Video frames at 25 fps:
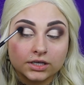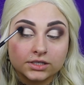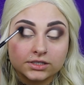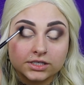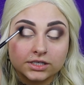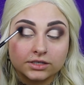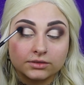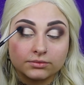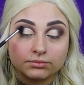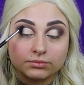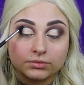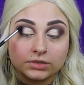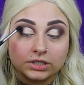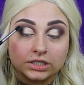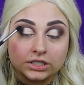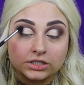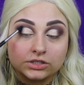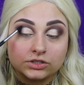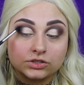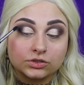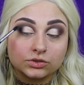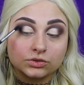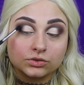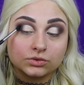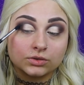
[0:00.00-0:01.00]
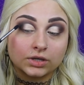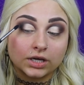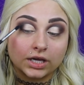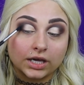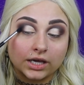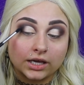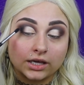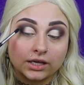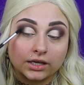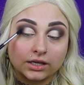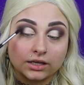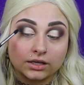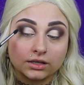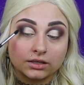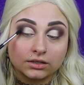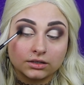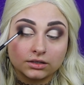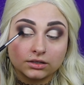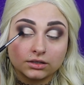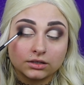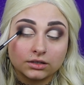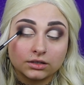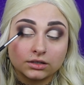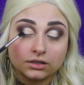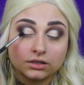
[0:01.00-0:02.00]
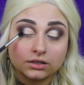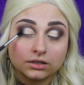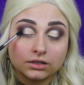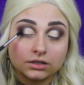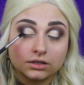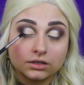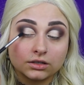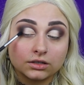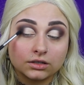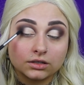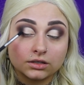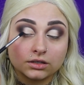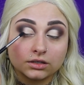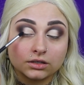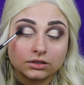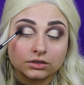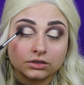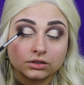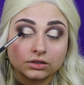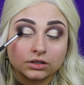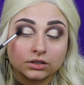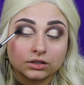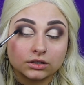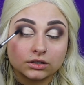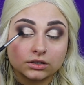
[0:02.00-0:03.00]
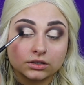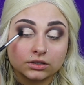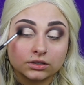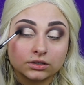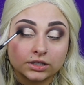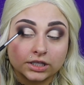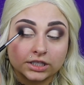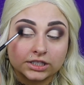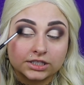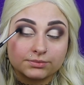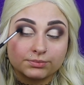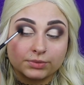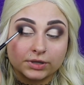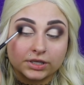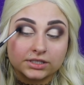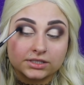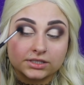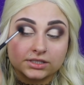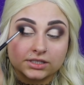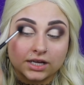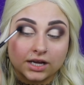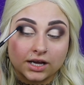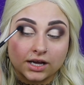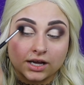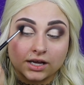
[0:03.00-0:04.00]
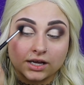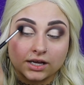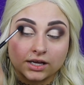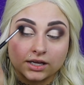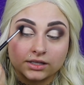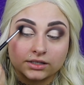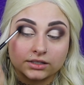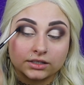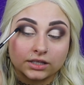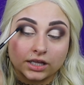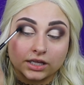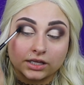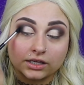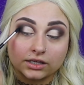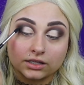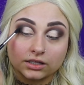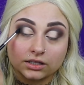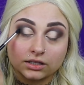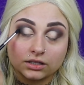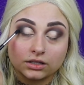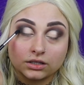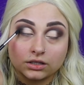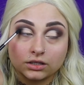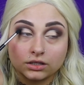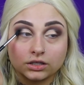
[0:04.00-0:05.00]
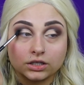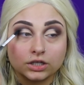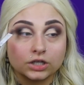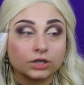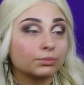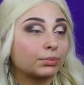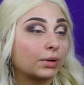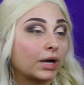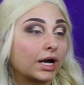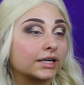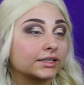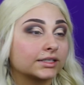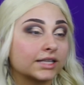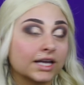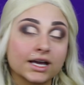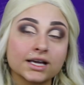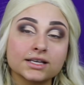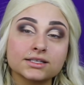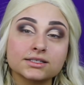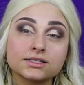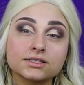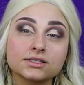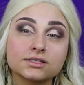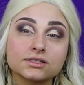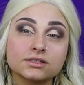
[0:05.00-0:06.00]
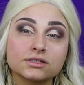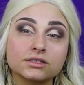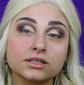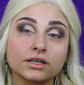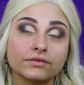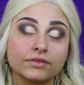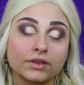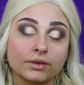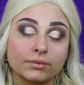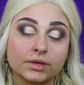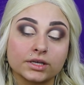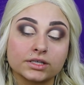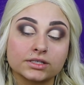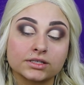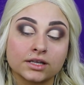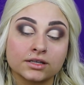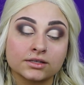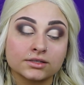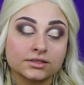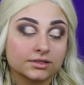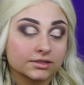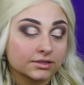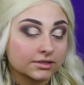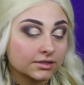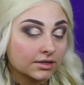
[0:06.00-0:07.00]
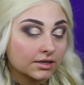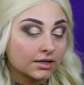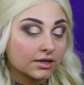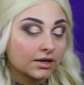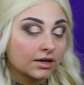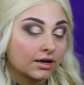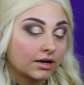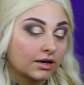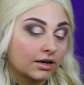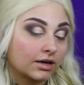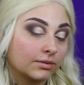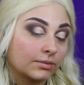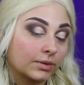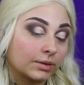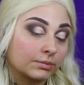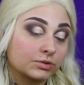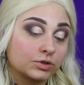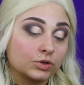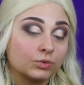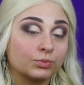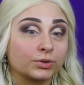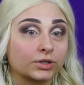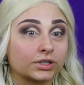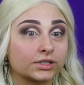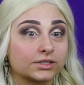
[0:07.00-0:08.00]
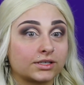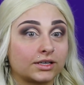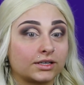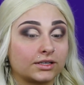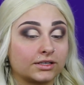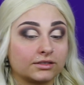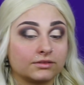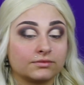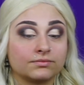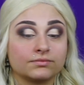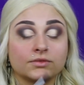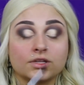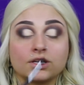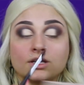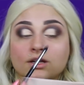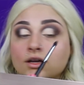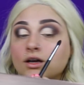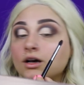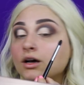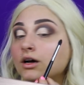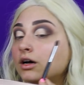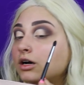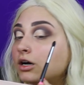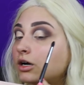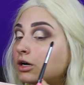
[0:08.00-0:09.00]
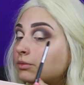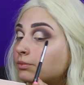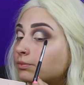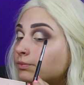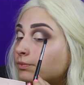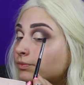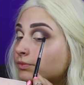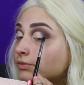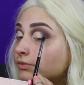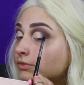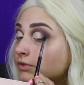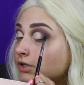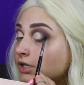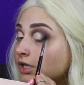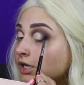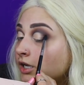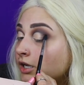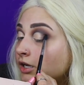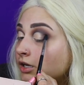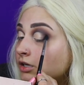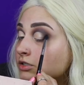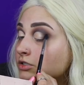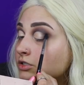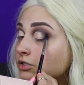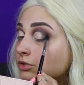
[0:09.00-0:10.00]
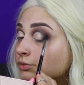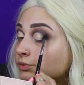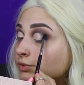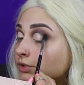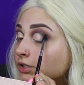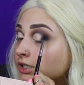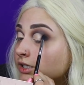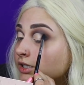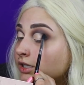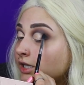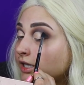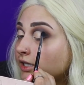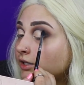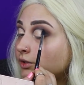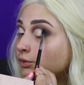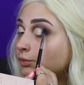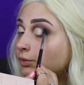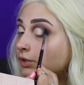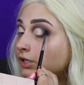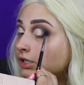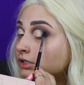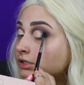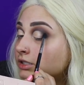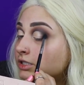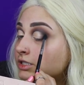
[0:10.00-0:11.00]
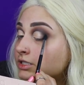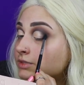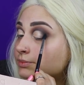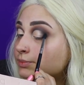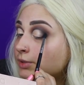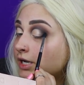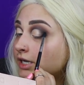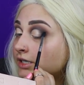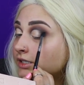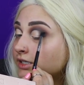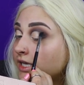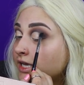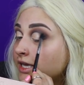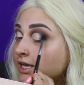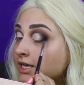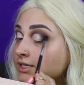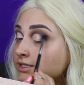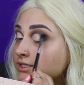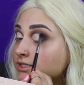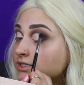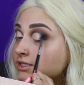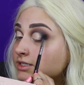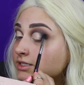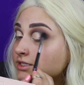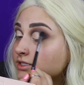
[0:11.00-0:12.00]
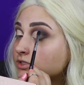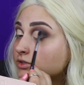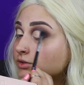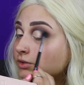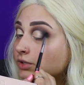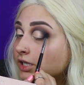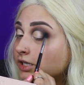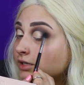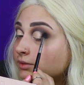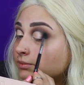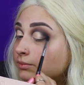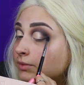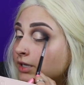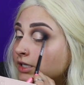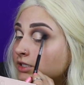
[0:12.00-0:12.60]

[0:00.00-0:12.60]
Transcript: in me do a look that's based on like their podcasts, if that makes sense. I'm super excited. I also really like wellness podcasts, so like